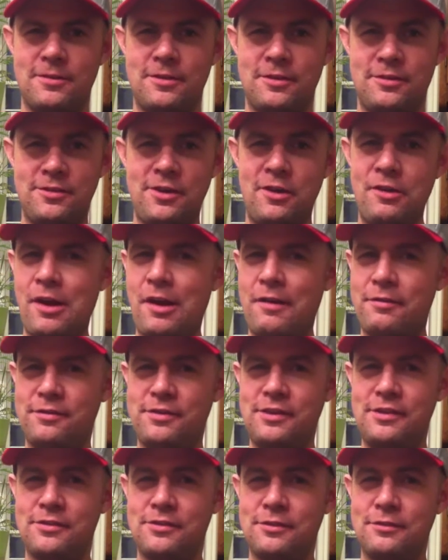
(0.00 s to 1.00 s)
To start off
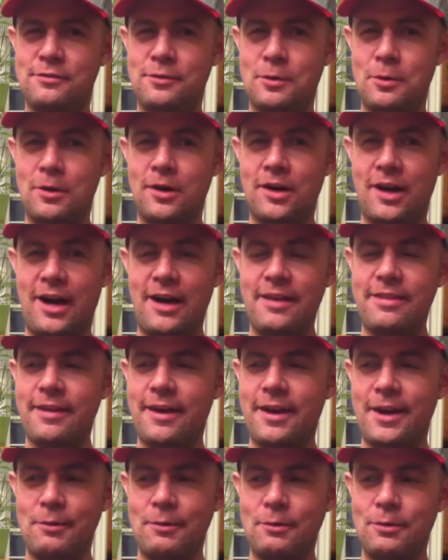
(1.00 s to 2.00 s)
Season 4, I
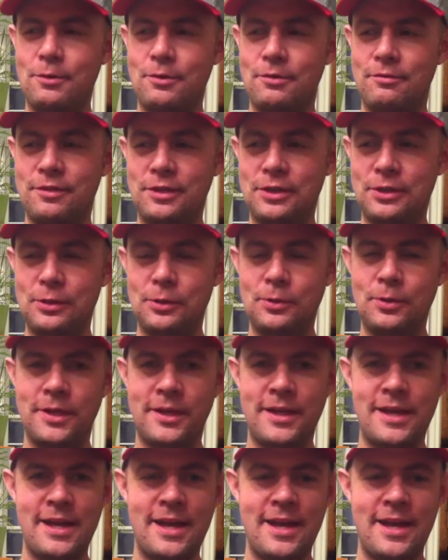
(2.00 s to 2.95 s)
thought I would review